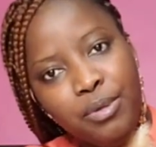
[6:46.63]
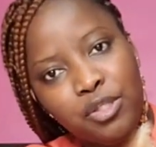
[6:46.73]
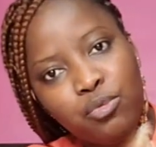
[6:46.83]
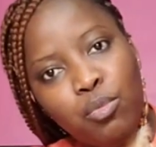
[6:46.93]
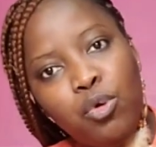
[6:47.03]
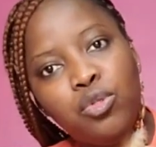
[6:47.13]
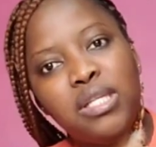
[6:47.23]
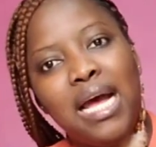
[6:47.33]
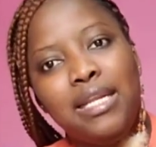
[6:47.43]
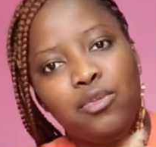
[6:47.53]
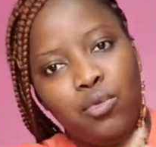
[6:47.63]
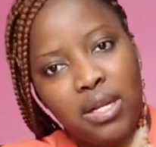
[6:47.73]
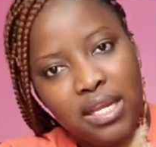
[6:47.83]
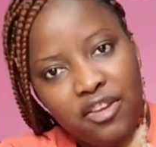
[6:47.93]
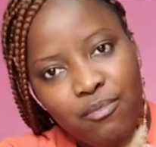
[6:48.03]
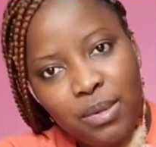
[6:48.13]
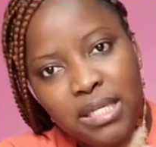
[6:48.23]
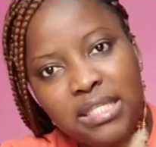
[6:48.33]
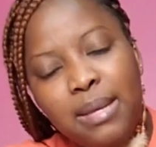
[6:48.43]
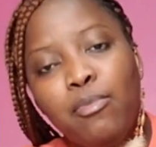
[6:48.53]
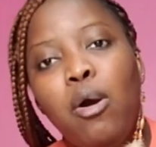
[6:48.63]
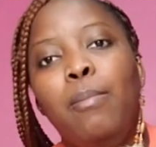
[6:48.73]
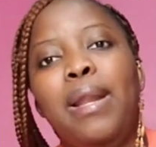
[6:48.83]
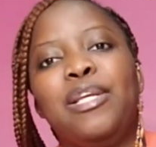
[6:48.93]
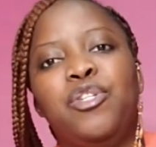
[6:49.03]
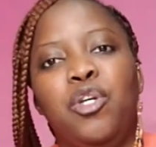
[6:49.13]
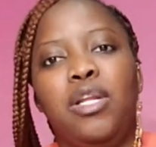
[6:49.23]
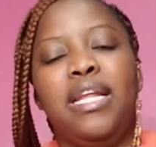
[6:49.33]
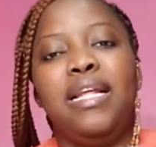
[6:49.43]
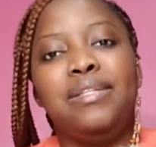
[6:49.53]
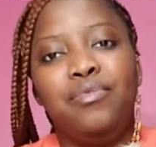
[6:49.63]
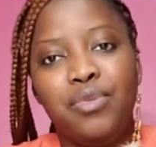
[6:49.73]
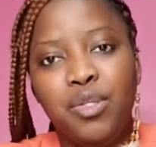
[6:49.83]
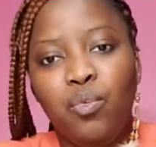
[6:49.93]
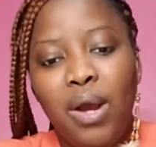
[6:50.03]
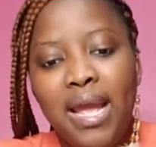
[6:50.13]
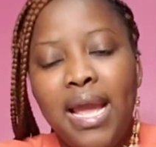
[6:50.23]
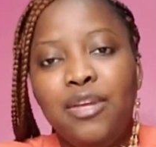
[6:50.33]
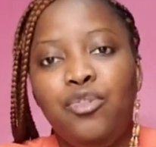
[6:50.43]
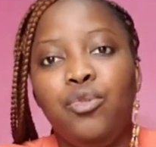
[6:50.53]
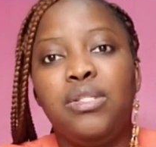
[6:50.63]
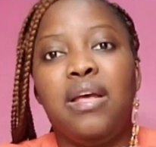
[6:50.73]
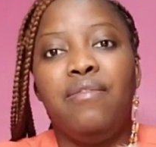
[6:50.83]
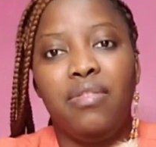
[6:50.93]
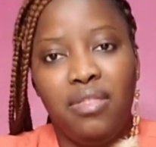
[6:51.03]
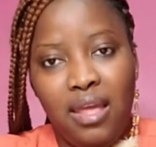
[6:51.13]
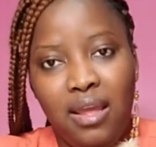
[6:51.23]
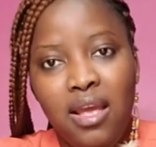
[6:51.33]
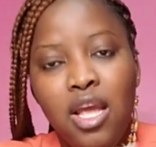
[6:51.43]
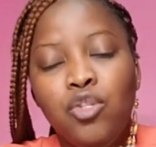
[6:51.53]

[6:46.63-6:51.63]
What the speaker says: be smooth and it's gonna give me the same complexion, and that's the reason why I use everything.